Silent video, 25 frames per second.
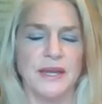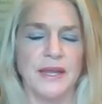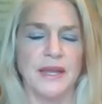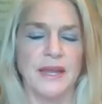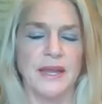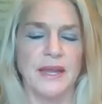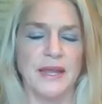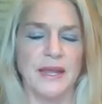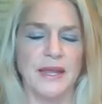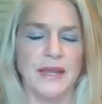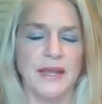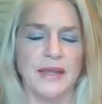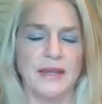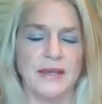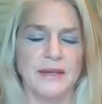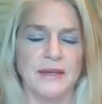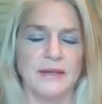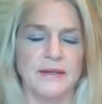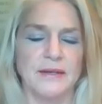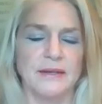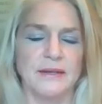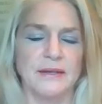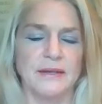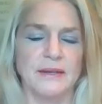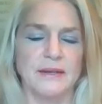
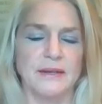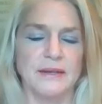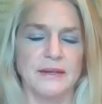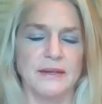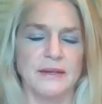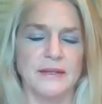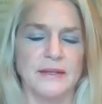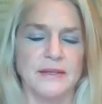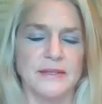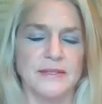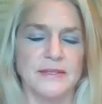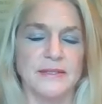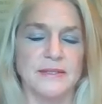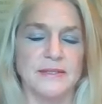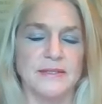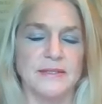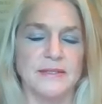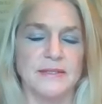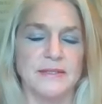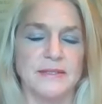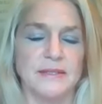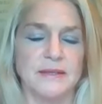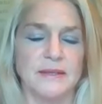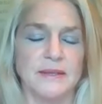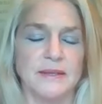And it
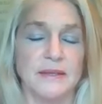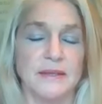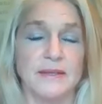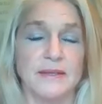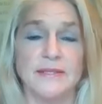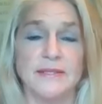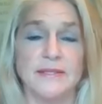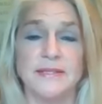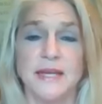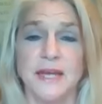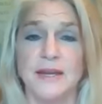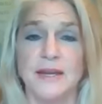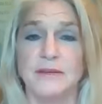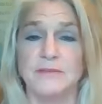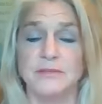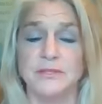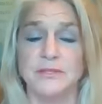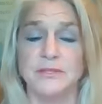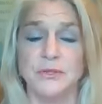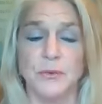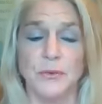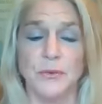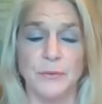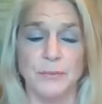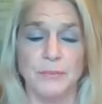is in the sign of
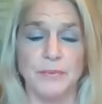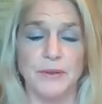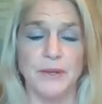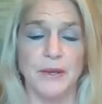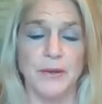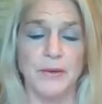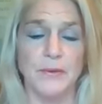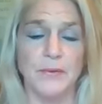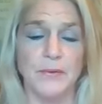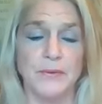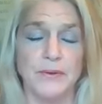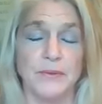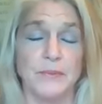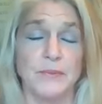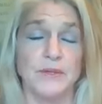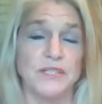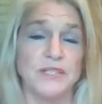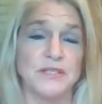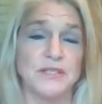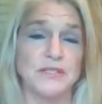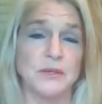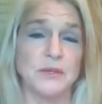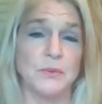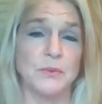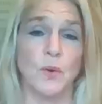Scorpio,
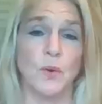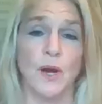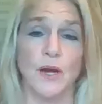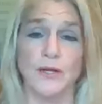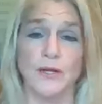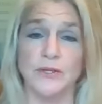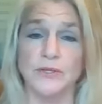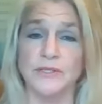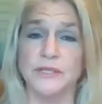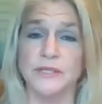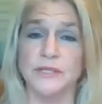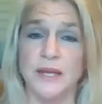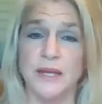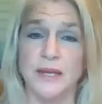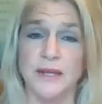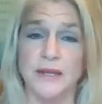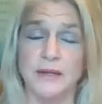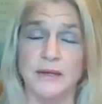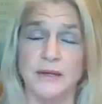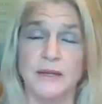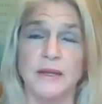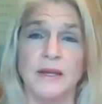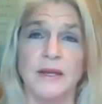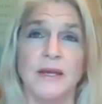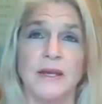which is a water
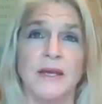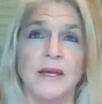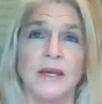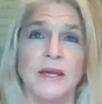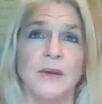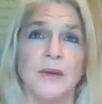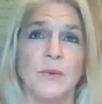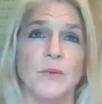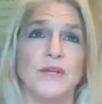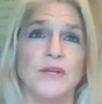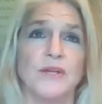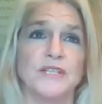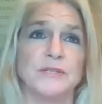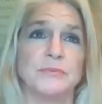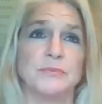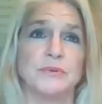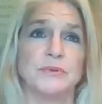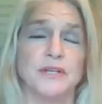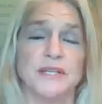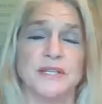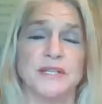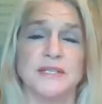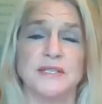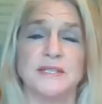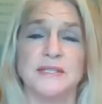sign, which
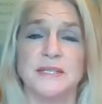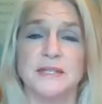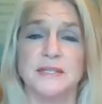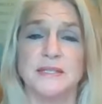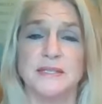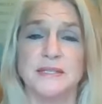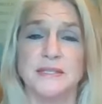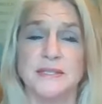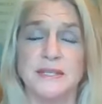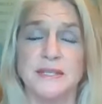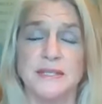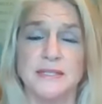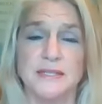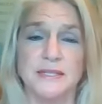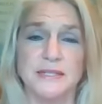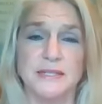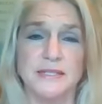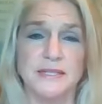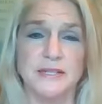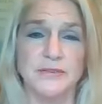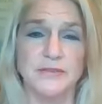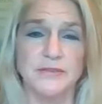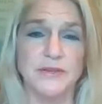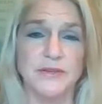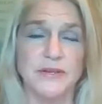brings
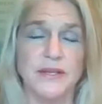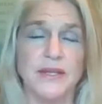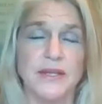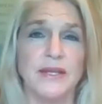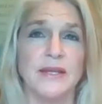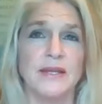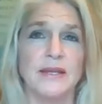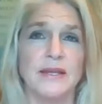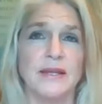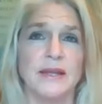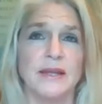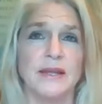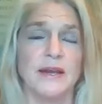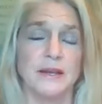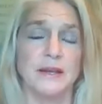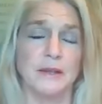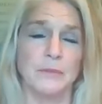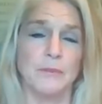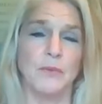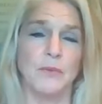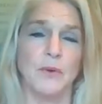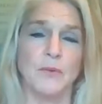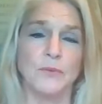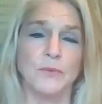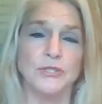sensitivity and
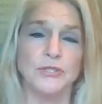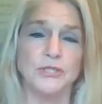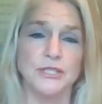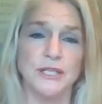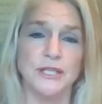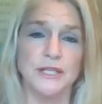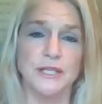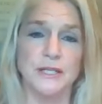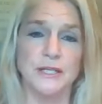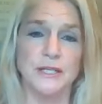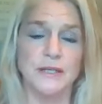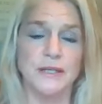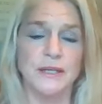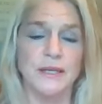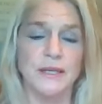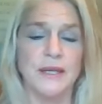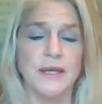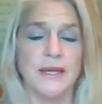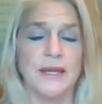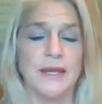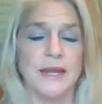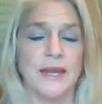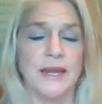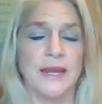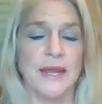emotion.
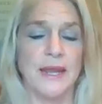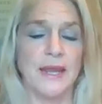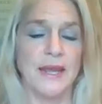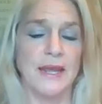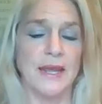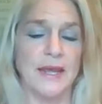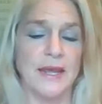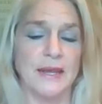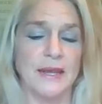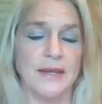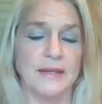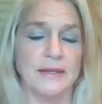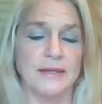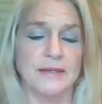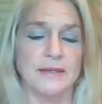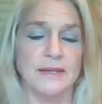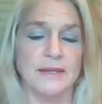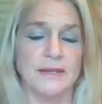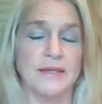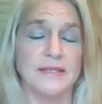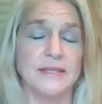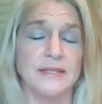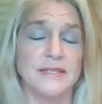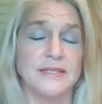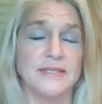And
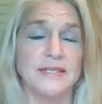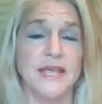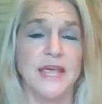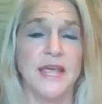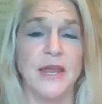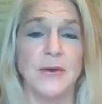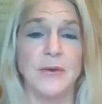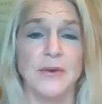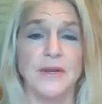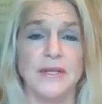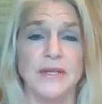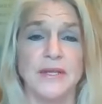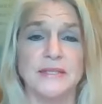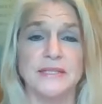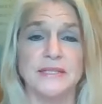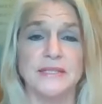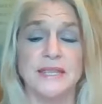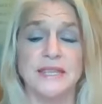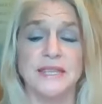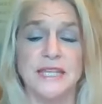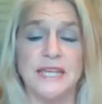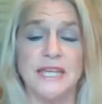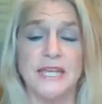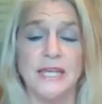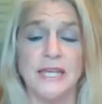it does carry a
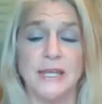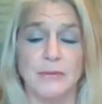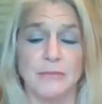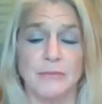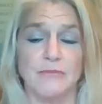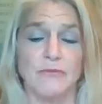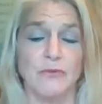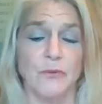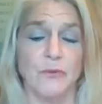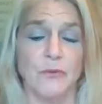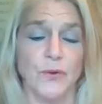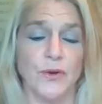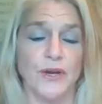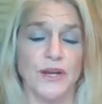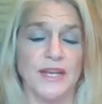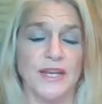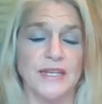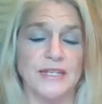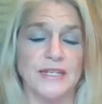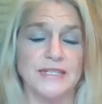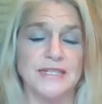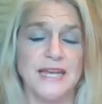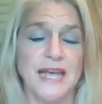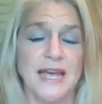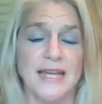theme for
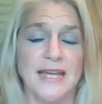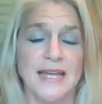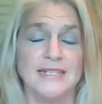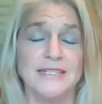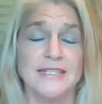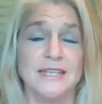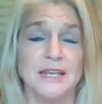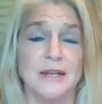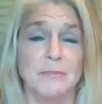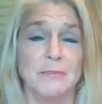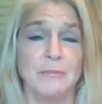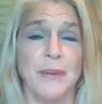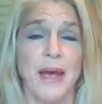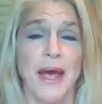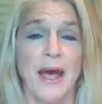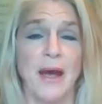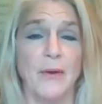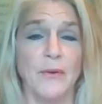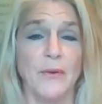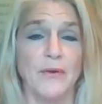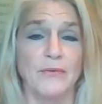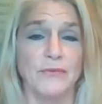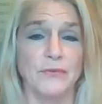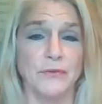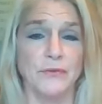intense and
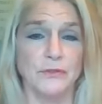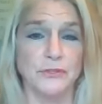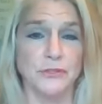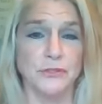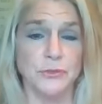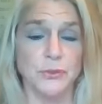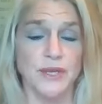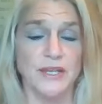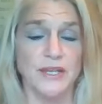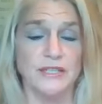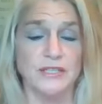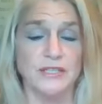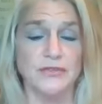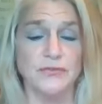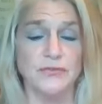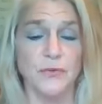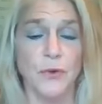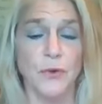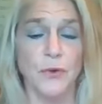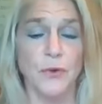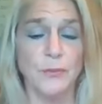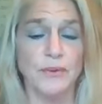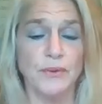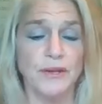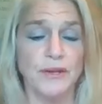powerful
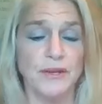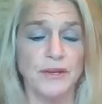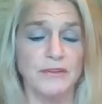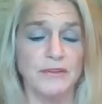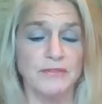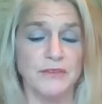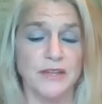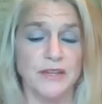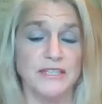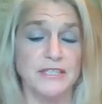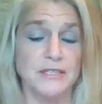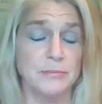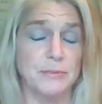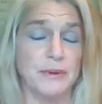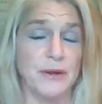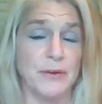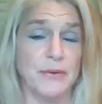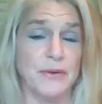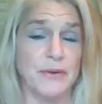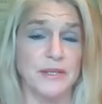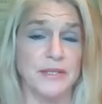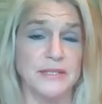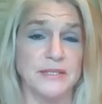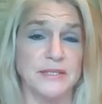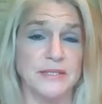transformative
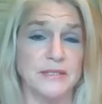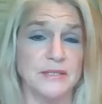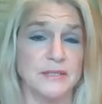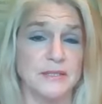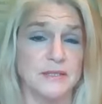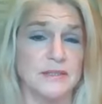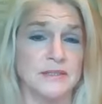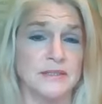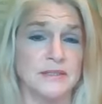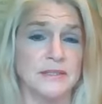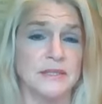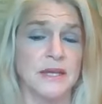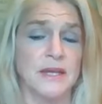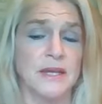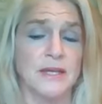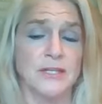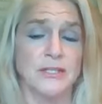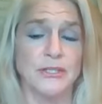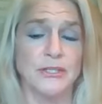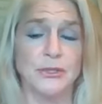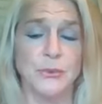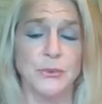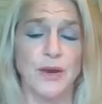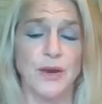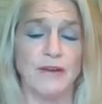experiences
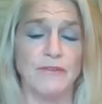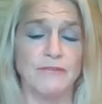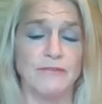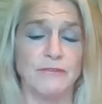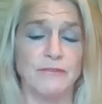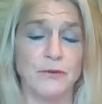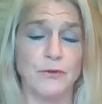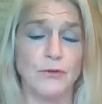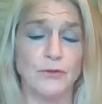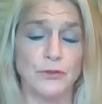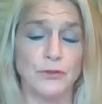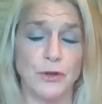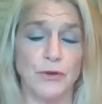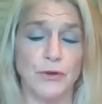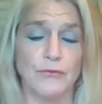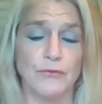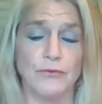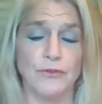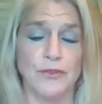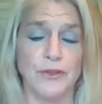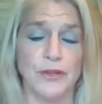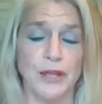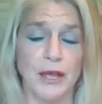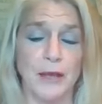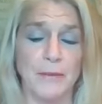to unfold
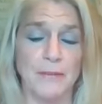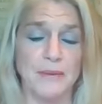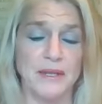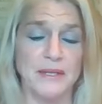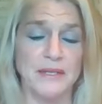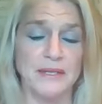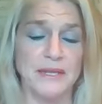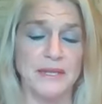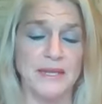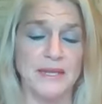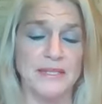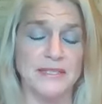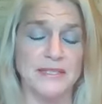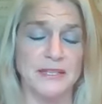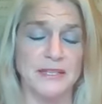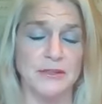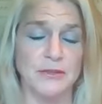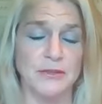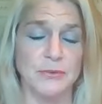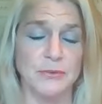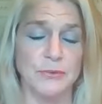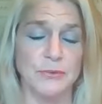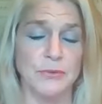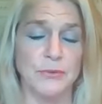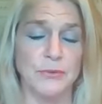over the coming days and
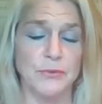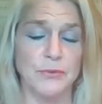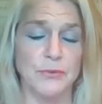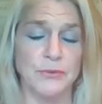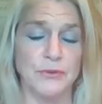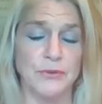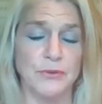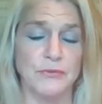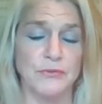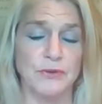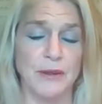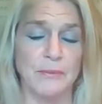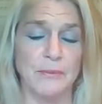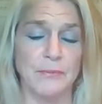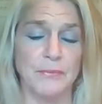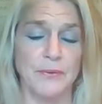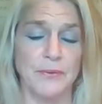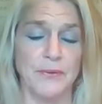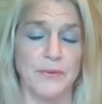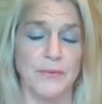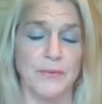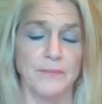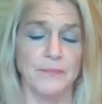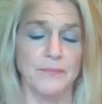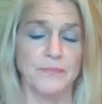through
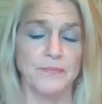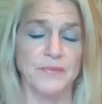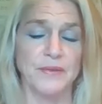November.